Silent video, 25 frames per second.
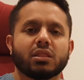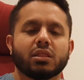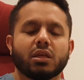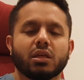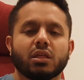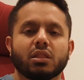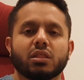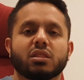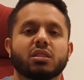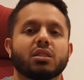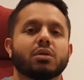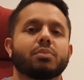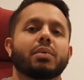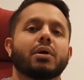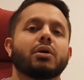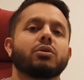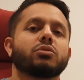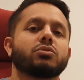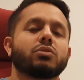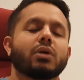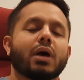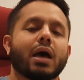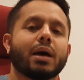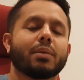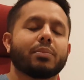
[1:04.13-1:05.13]
is
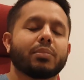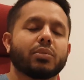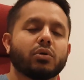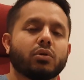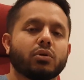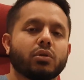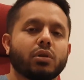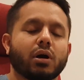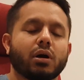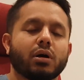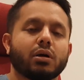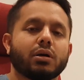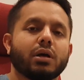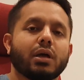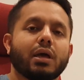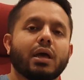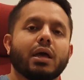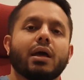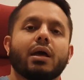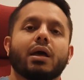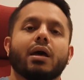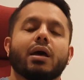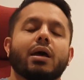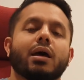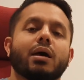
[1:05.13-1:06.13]
supposed to happen or not,
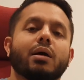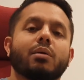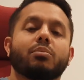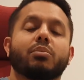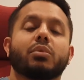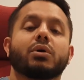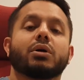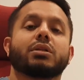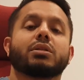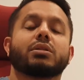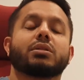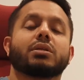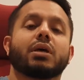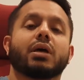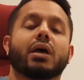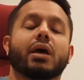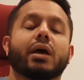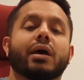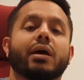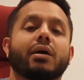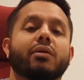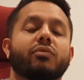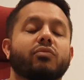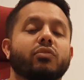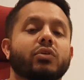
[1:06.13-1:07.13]
but
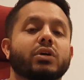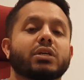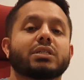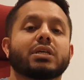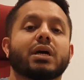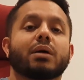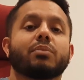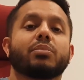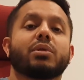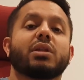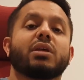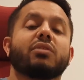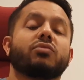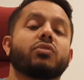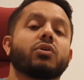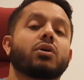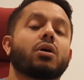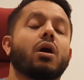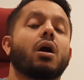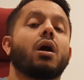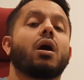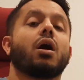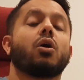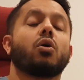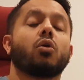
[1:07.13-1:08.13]
for example, if you
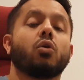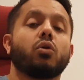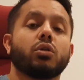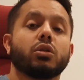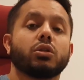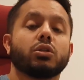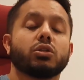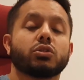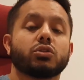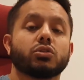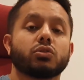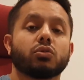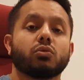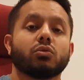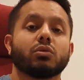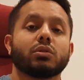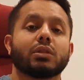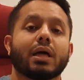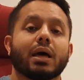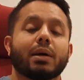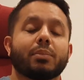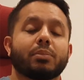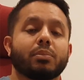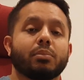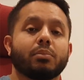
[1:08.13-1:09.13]
can't uninstall
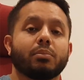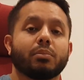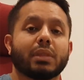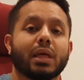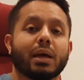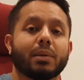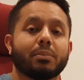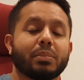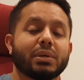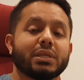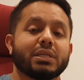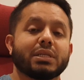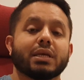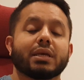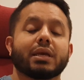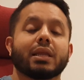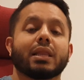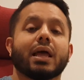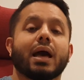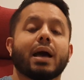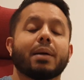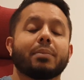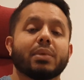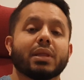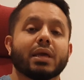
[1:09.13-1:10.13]
that
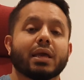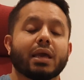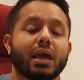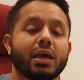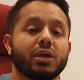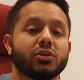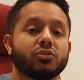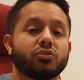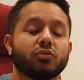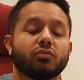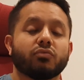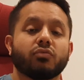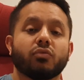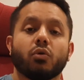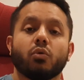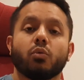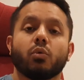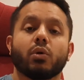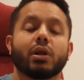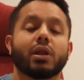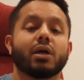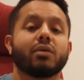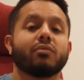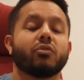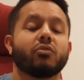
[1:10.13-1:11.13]
particular application for
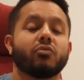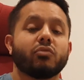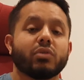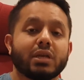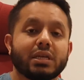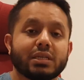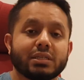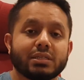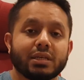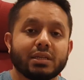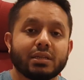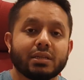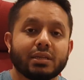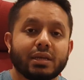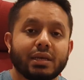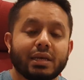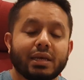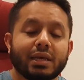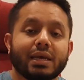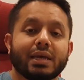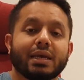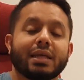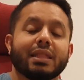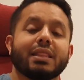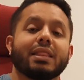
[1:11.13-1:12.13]
whatever reason,
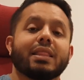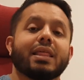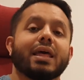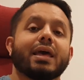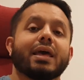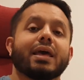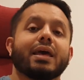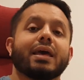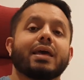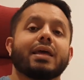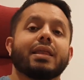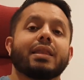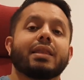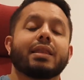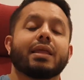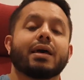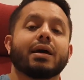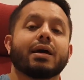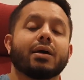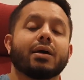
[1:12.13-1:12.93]
then